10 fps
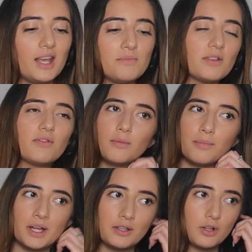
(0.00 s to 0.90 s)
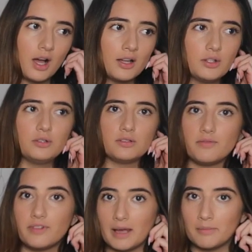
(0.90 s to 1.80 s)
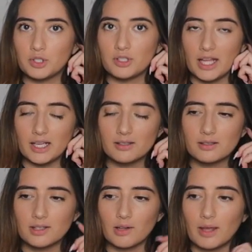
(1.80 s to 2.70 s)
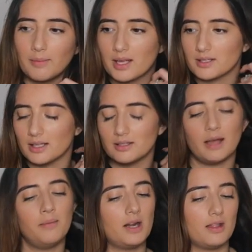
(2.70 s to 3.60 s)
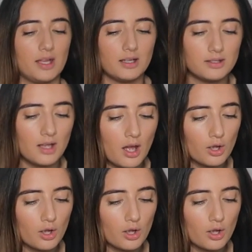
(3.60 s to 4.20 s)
heaps of them, but you can't use them for that much things, if that makes sense, that many things.